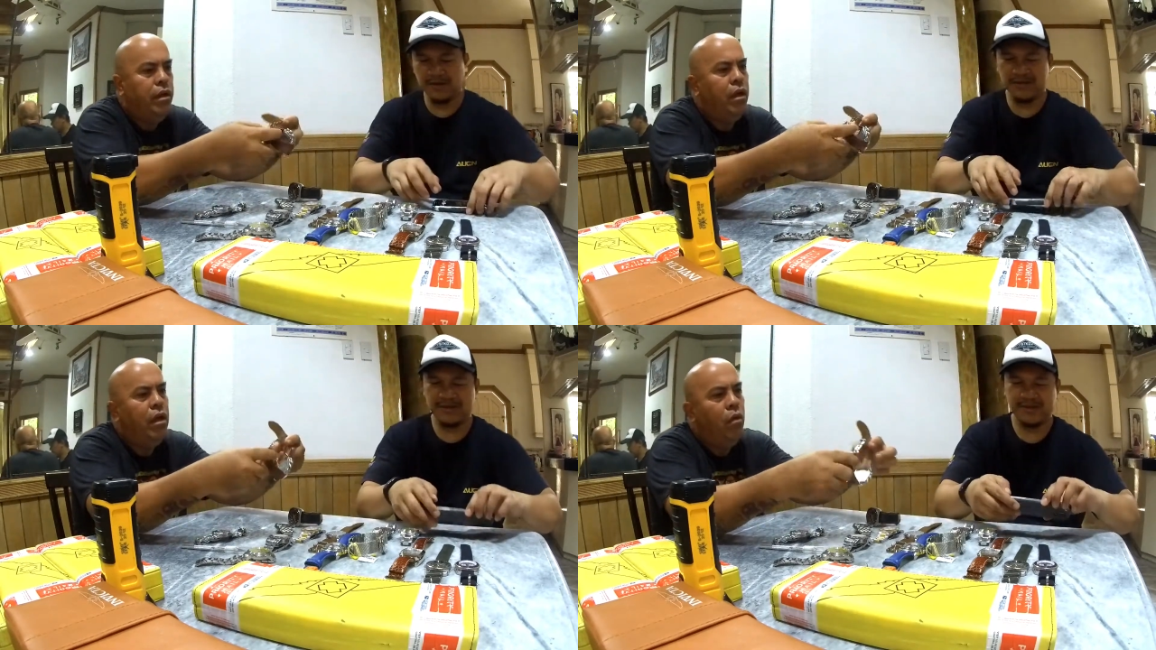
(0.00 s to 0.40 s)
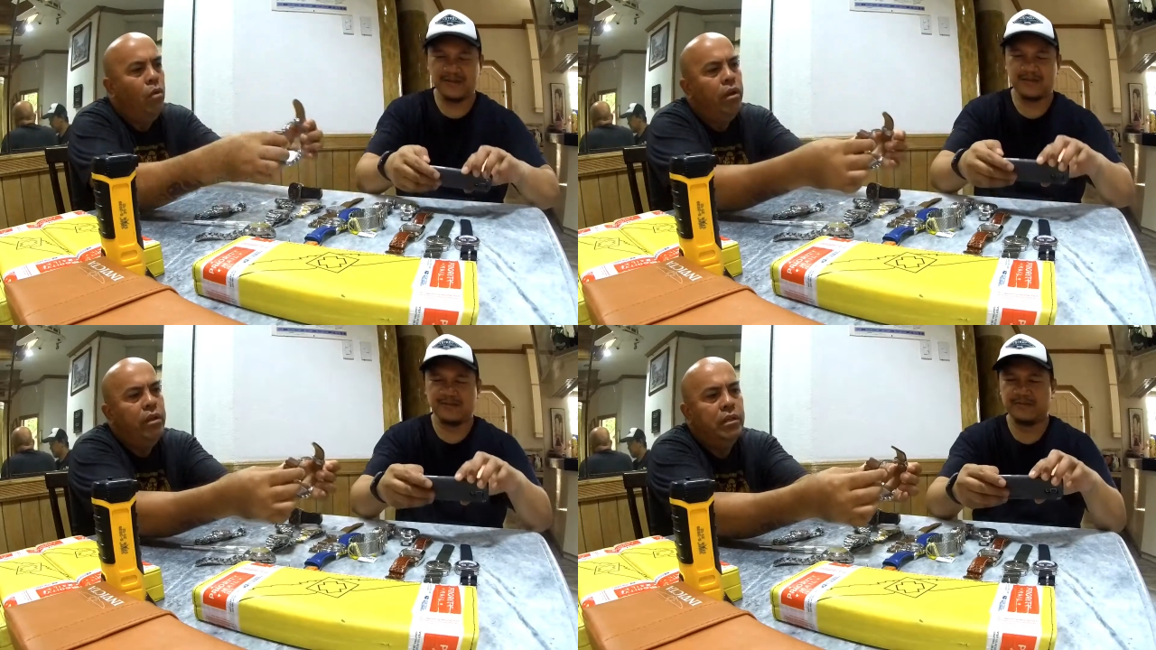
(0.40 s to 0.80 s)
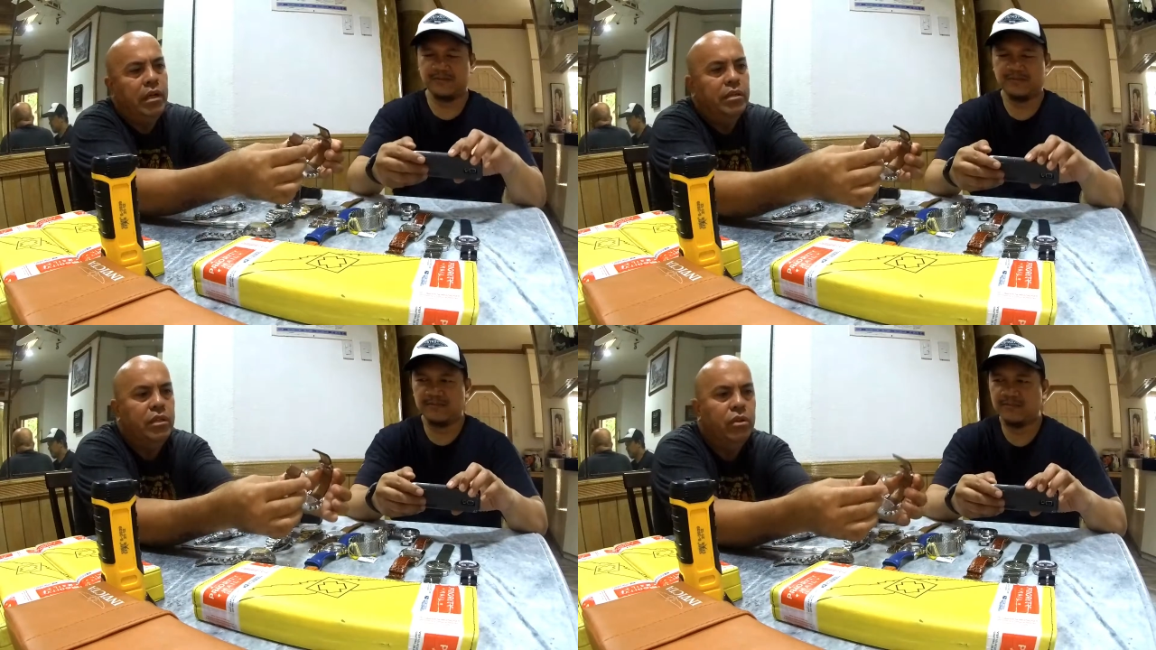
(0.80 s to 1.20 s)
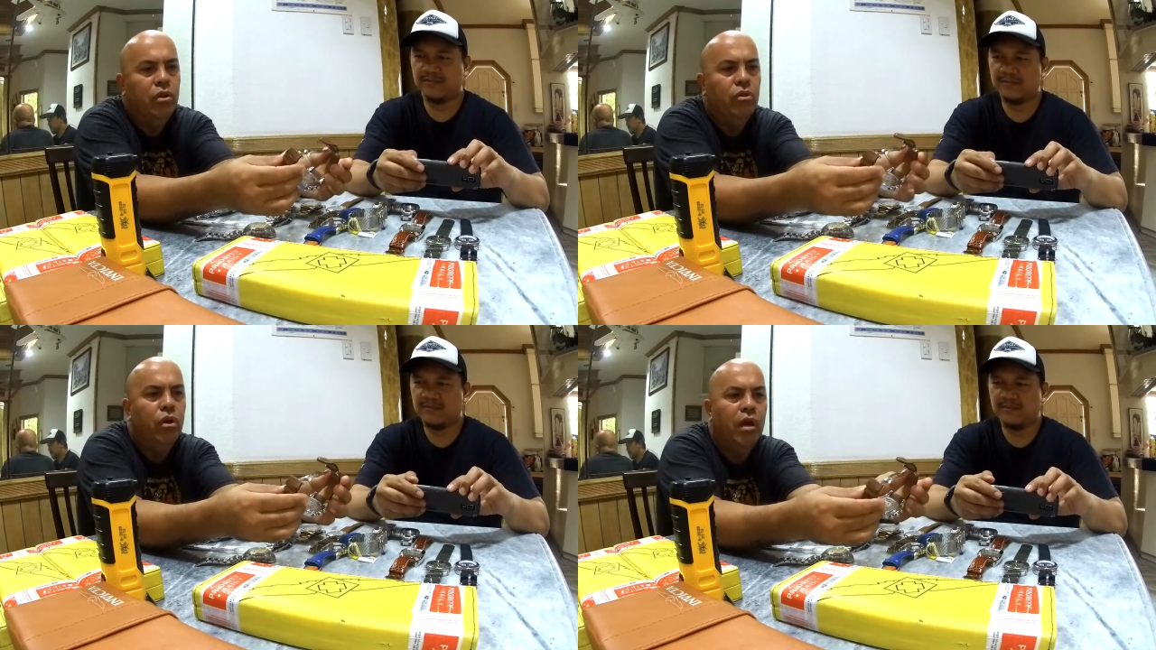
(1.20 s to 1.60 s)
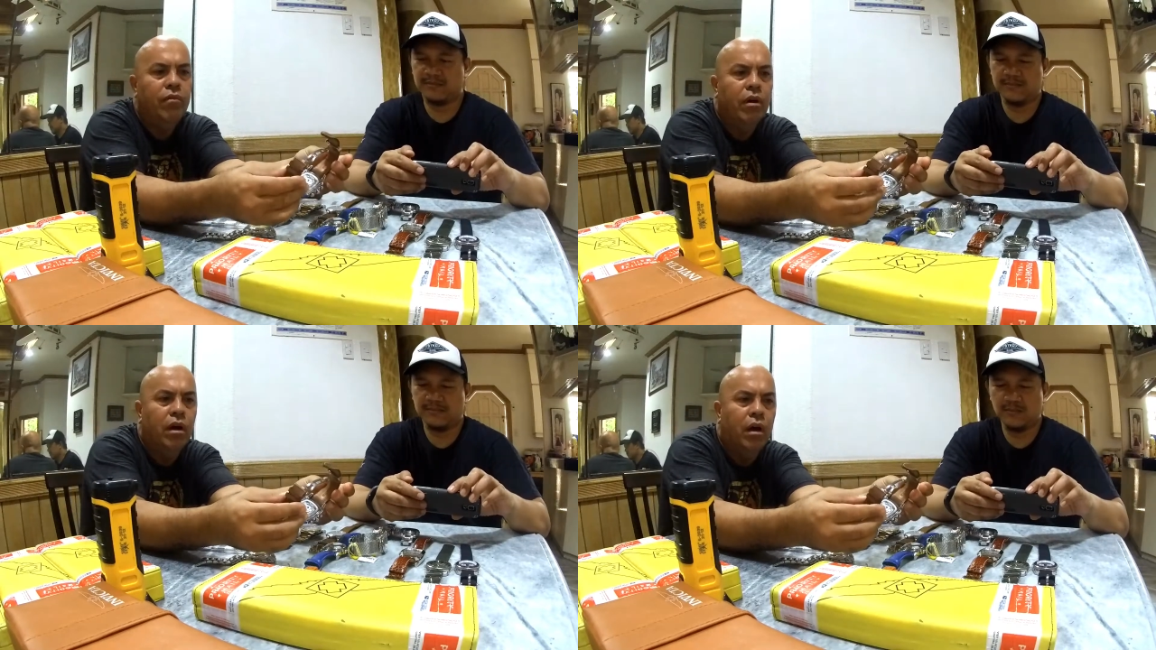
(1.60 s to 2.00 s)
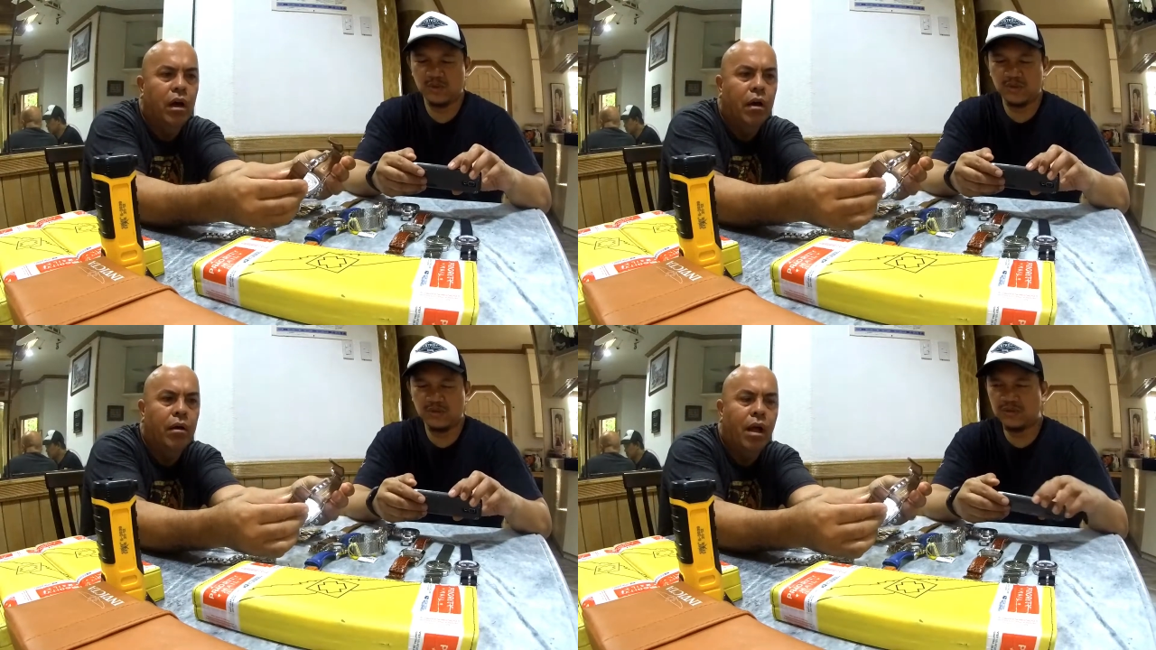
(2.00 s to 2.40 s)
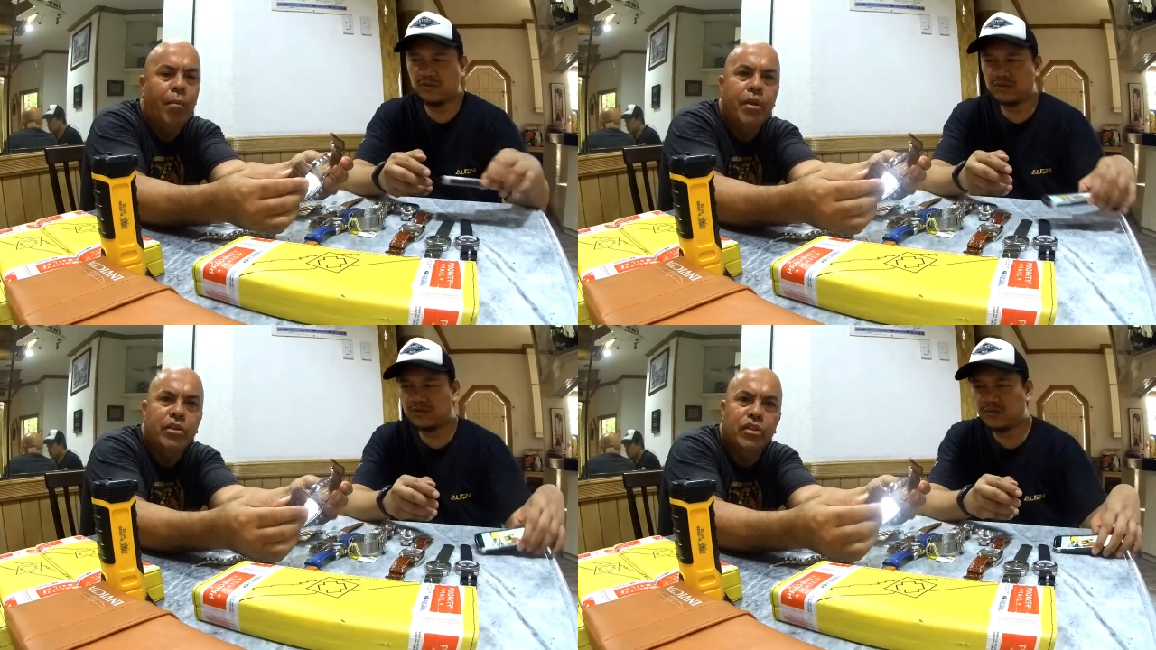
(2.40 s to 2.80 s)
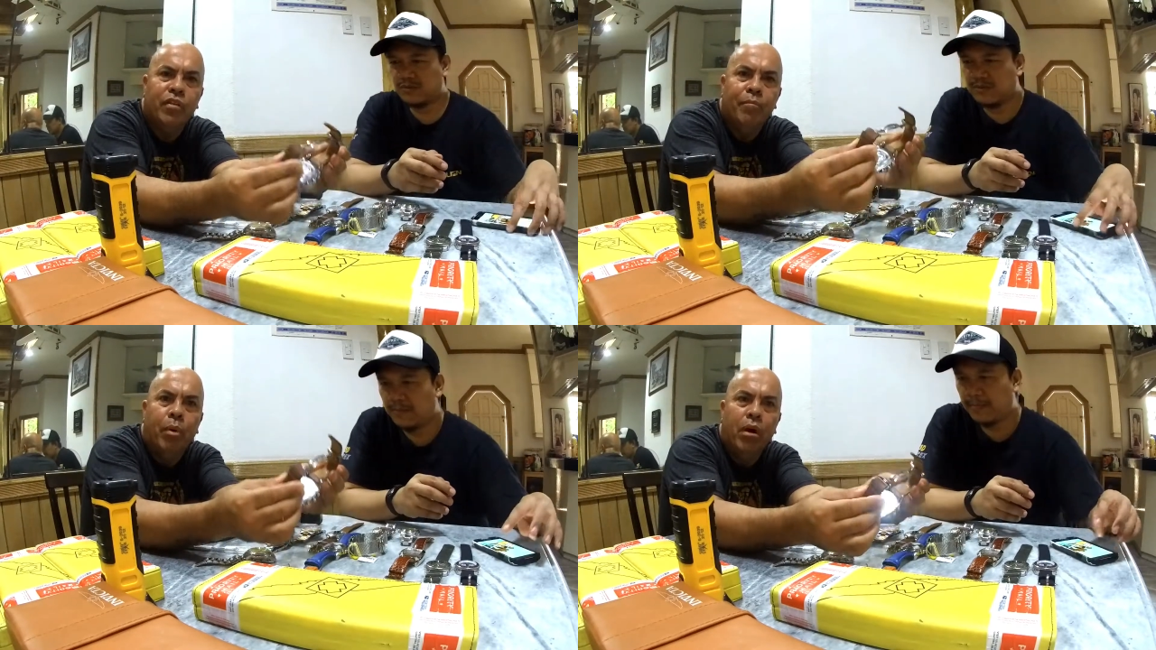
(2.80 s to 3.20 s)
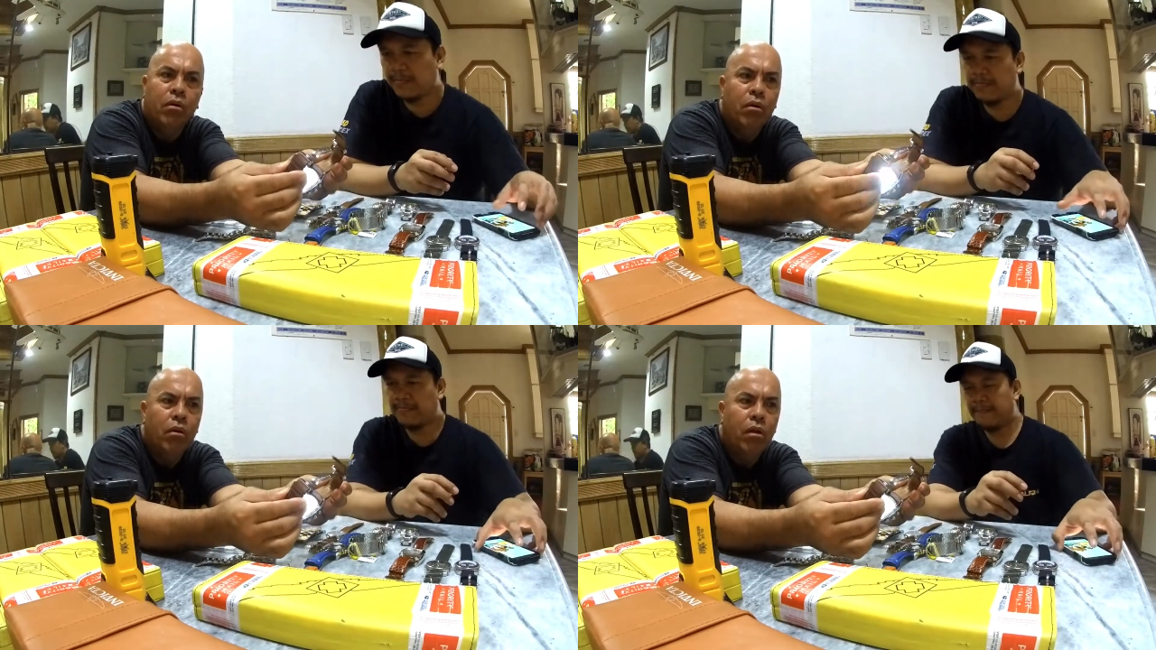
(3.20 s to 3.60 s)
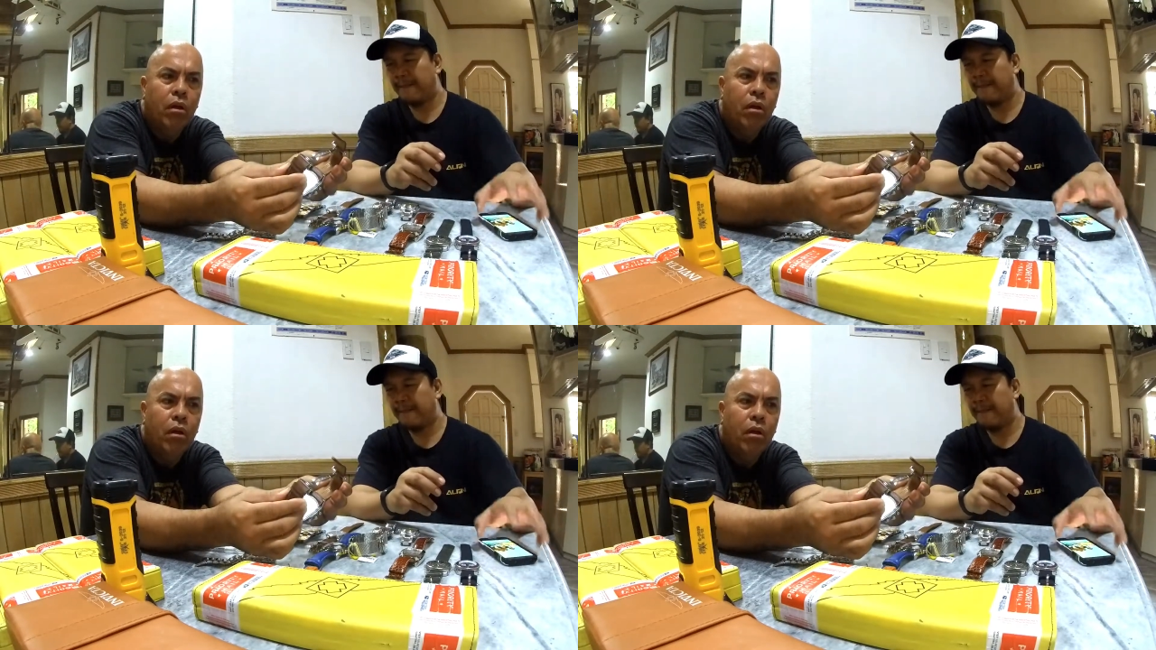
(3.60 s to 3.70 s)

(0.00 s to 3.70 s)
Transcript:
Speaker 1: yeah. Well, it is like I said. You know, you have a, a, a combination of buckle